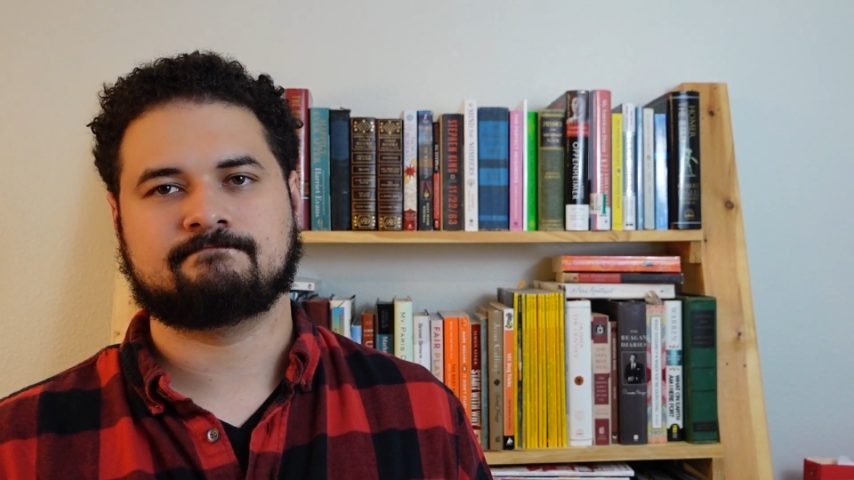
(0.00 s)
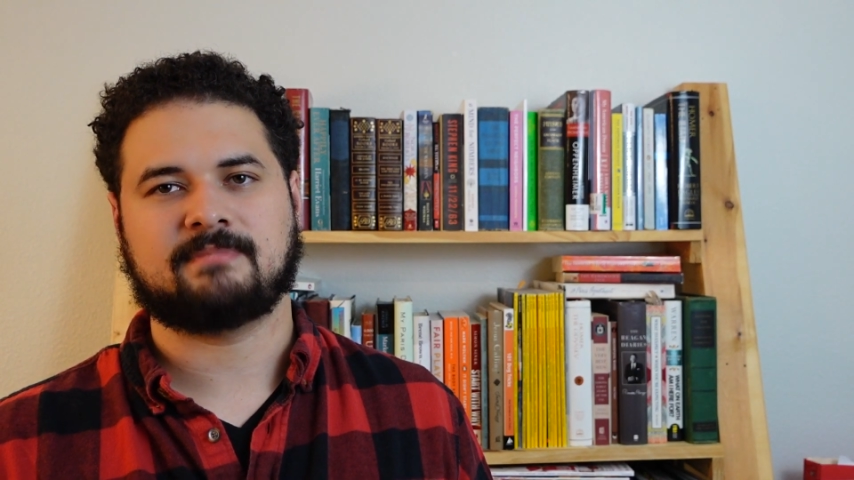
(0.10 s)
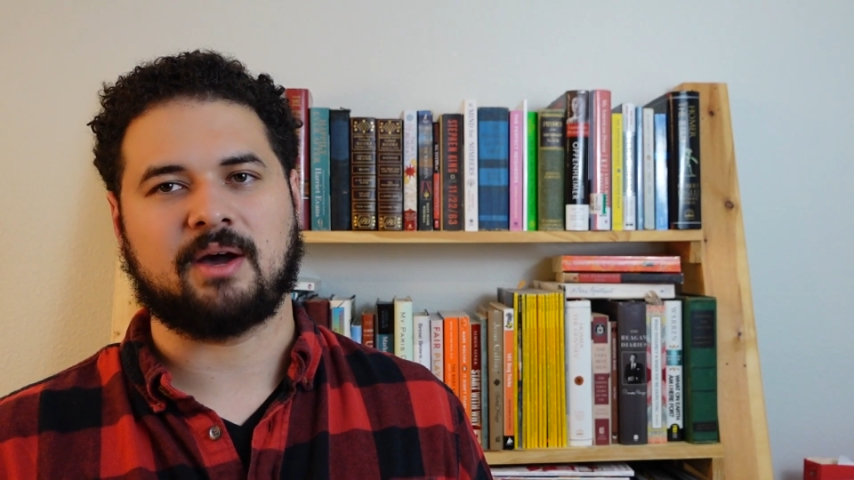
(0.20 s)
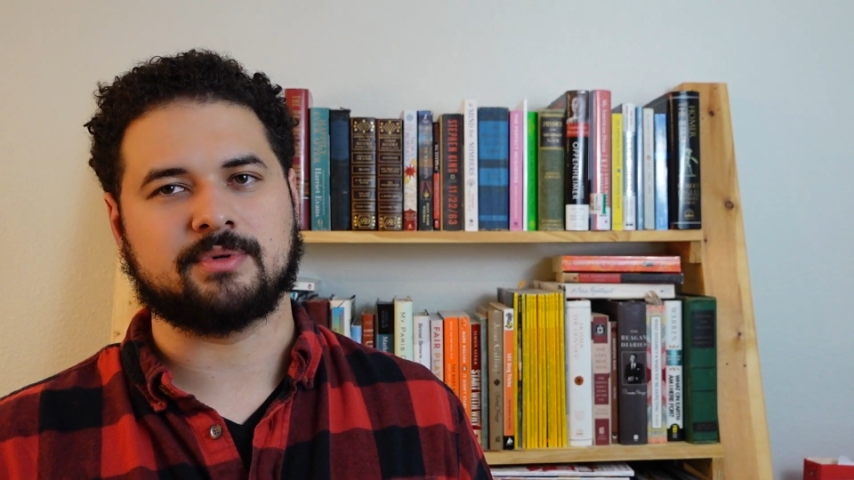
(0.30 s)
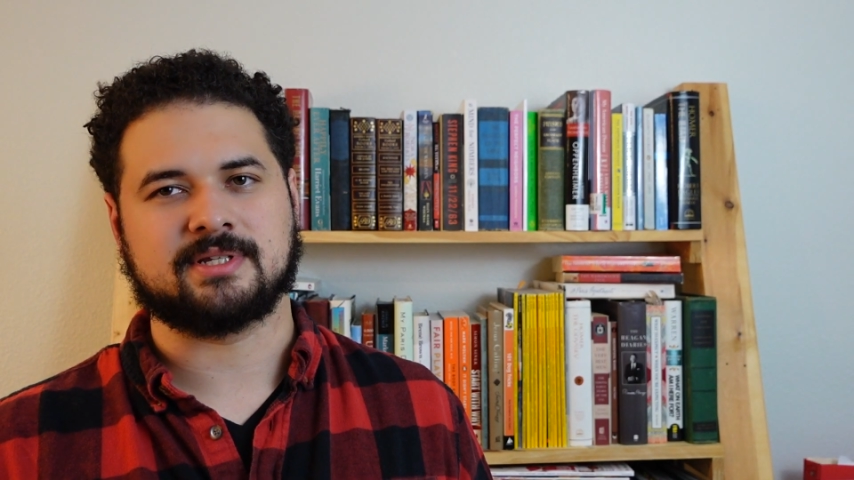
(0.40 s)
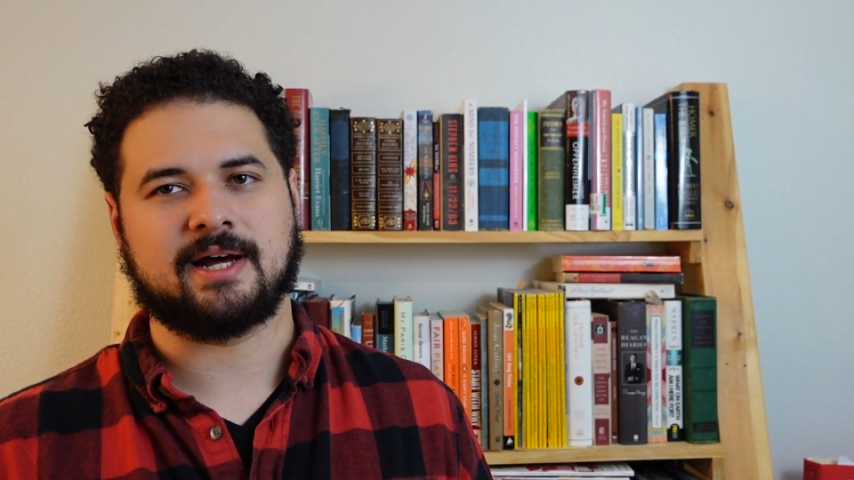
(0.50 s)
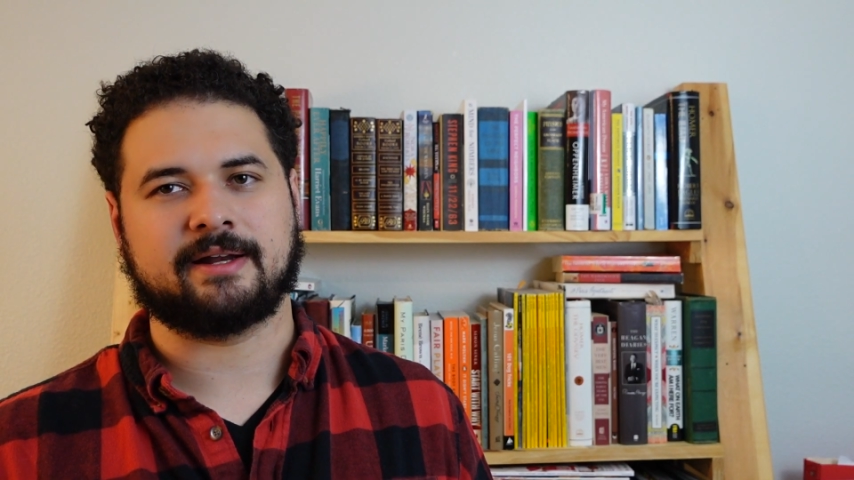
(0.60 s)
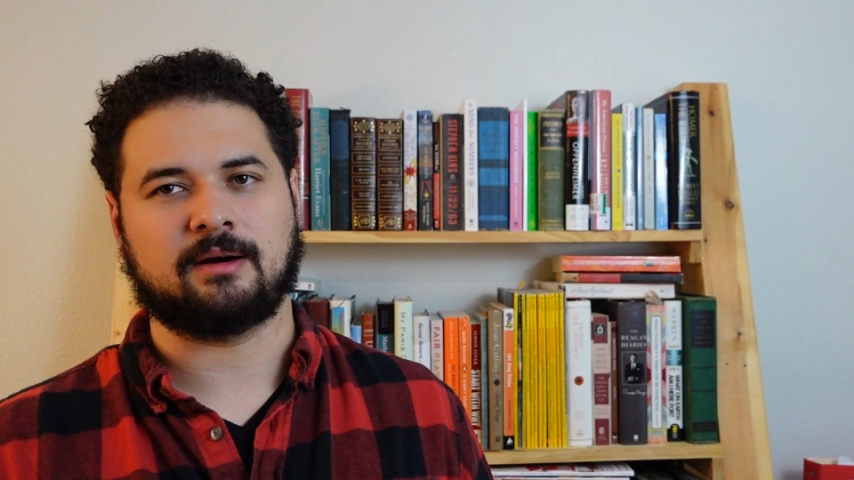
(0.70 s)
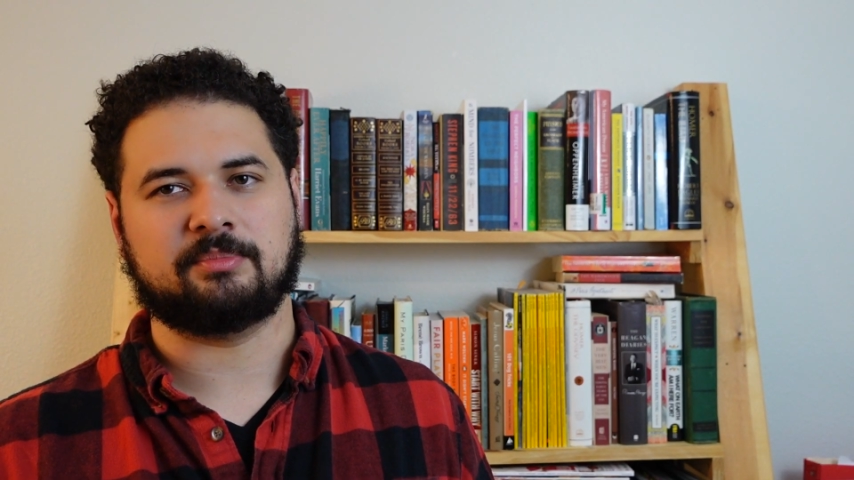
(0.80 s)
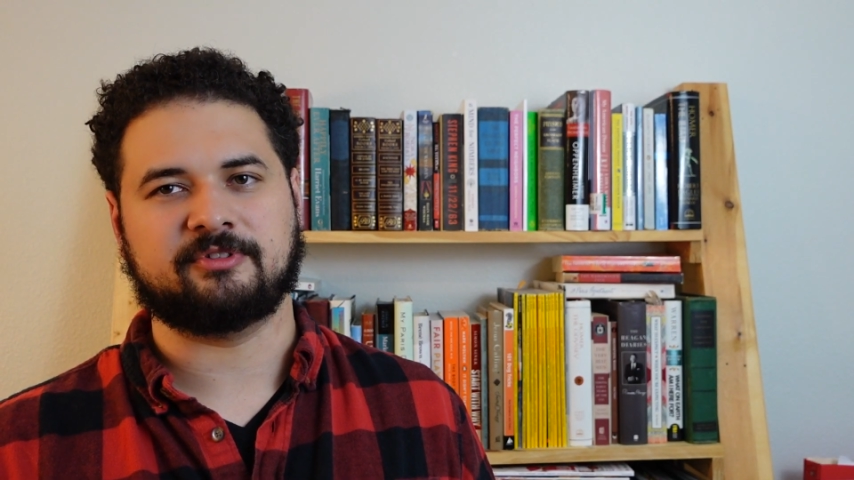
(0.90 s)
That was
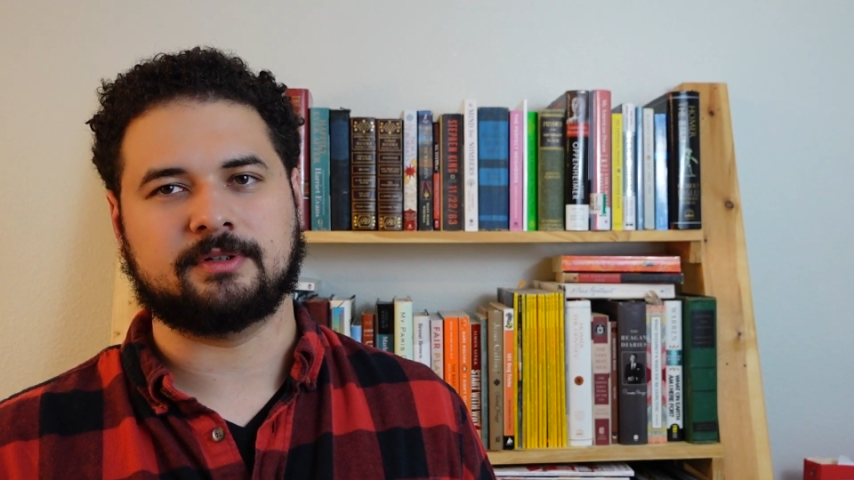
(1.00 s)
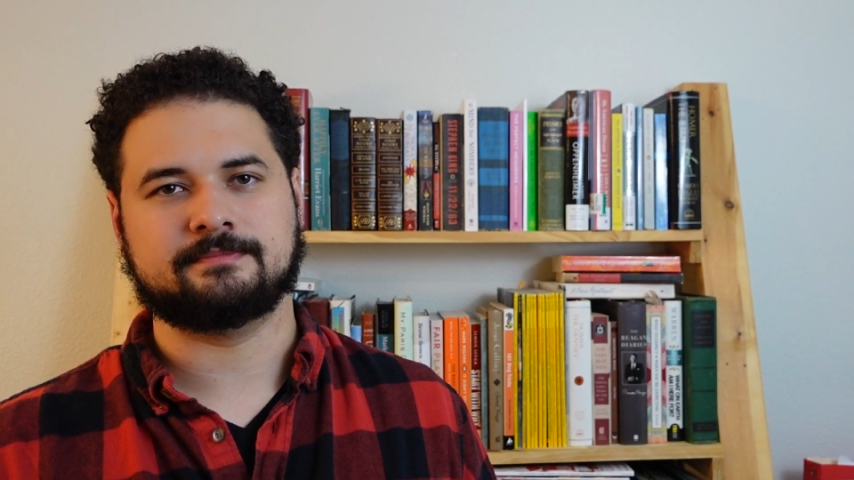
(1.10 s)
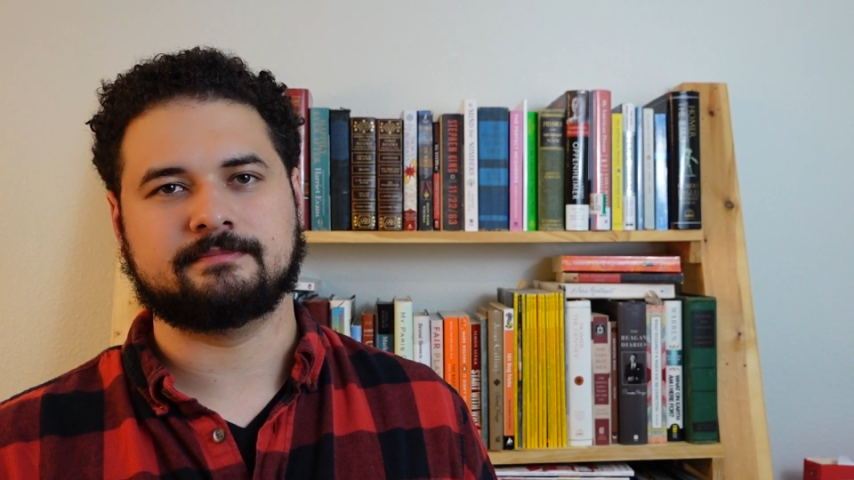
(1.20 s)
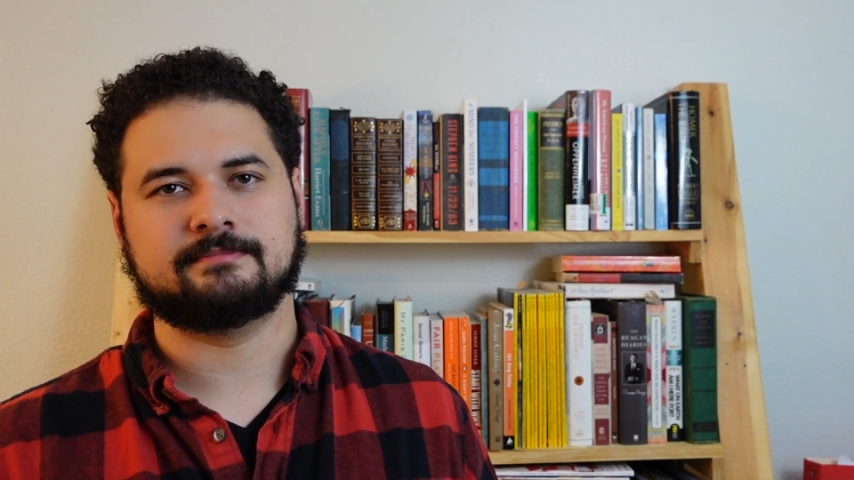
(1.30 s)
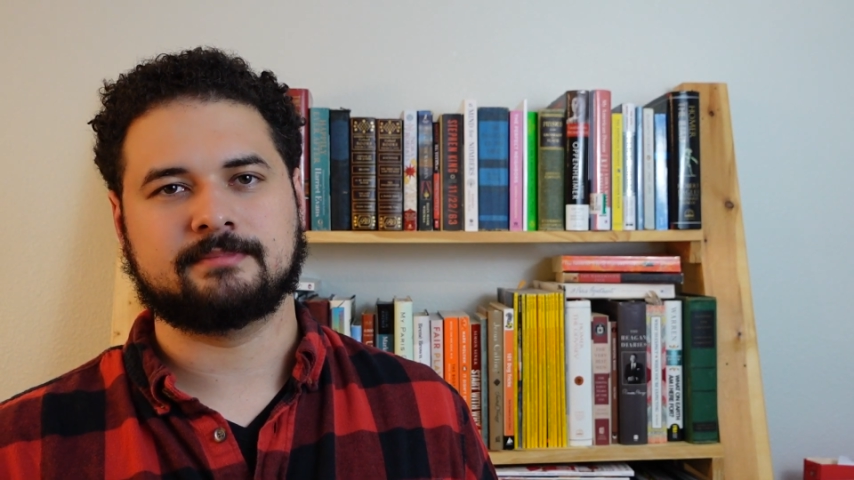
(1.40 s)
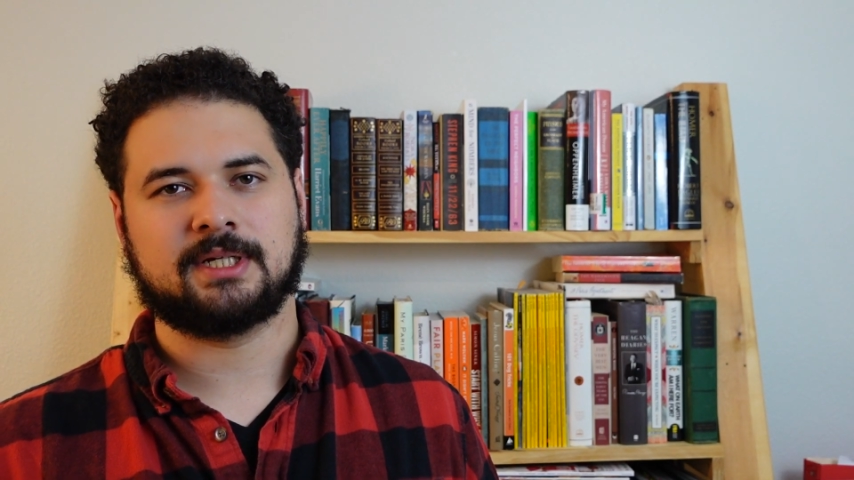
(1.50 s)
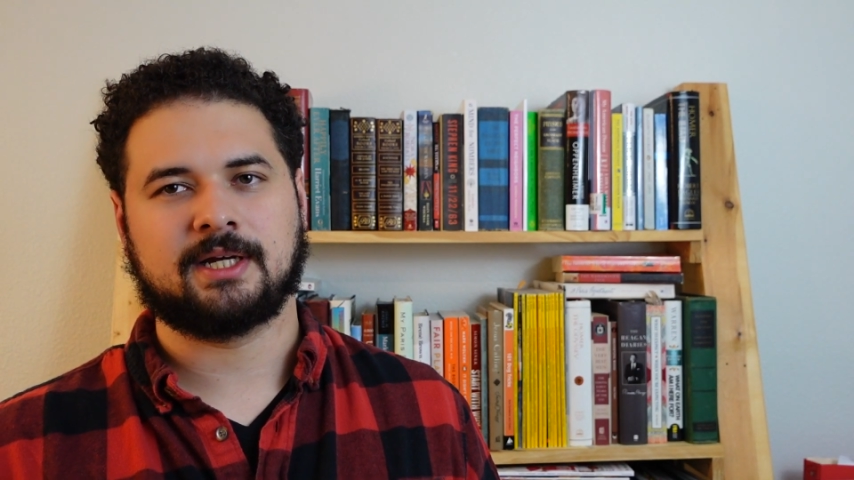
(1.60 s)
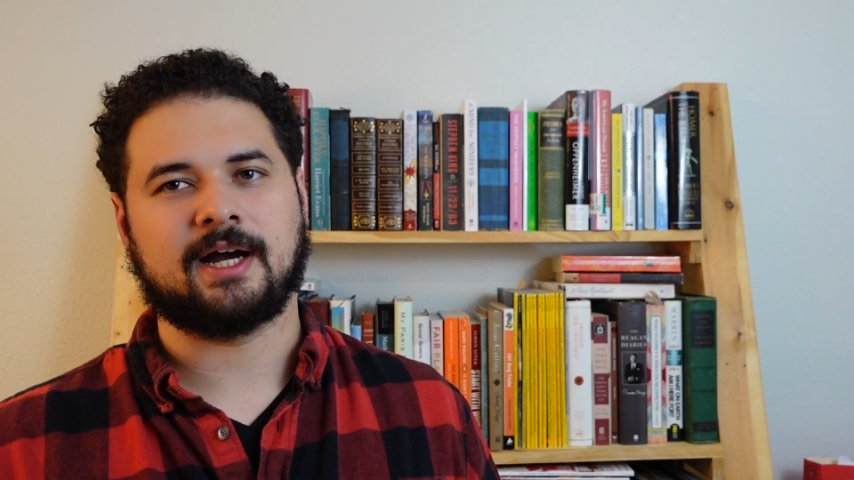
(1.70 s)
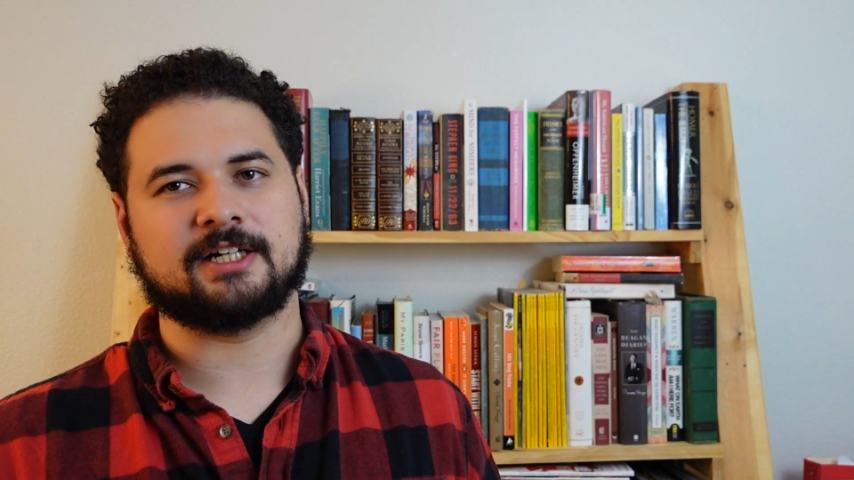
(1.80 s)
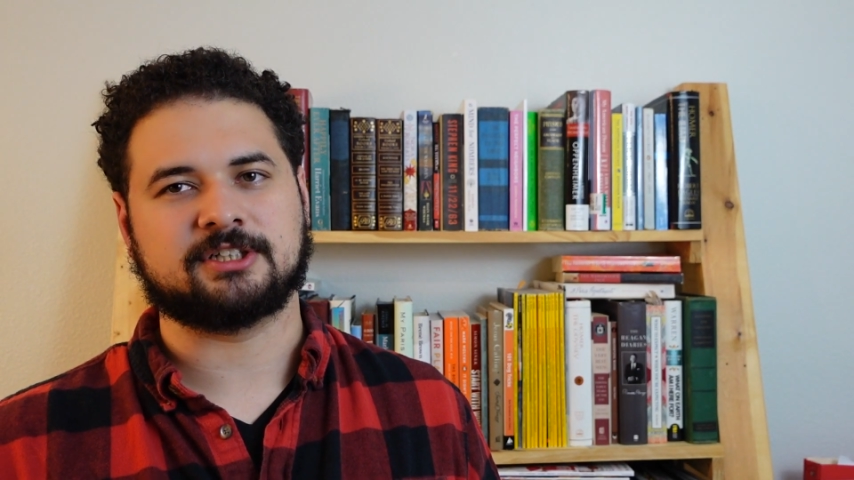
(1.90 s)
not helpful. I